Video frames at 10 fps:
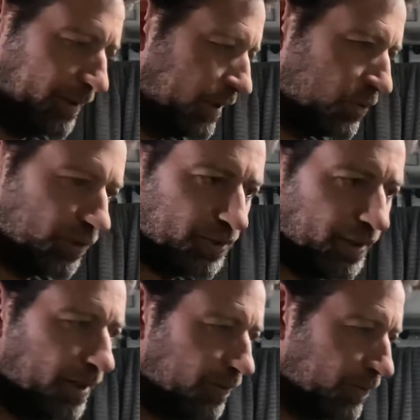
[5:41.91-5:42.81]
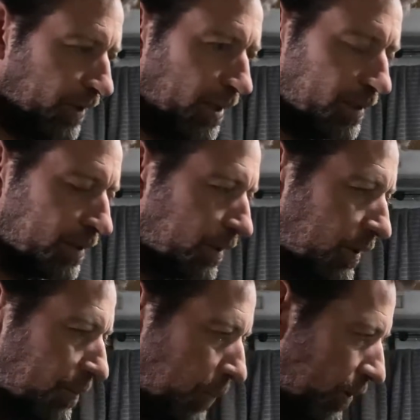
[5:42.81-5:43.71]
They can just sit out for that
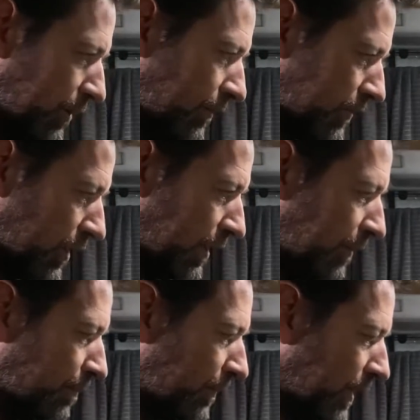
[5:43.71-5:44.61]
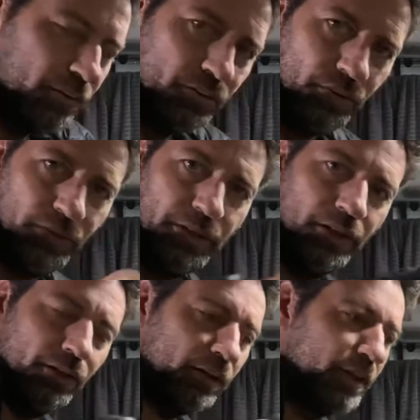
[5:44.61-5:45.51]
period of time. So we'll get
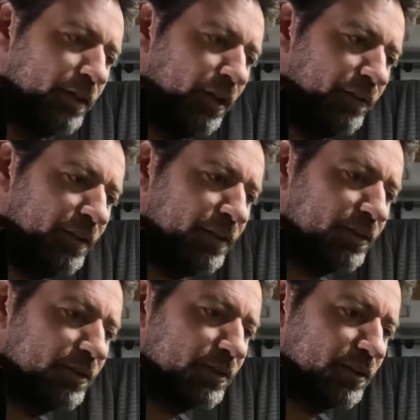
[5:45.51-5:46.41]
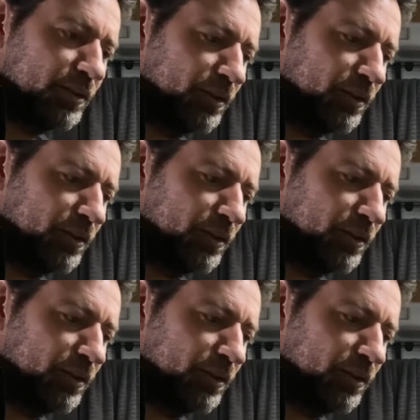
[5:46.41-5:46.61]
our lid on this,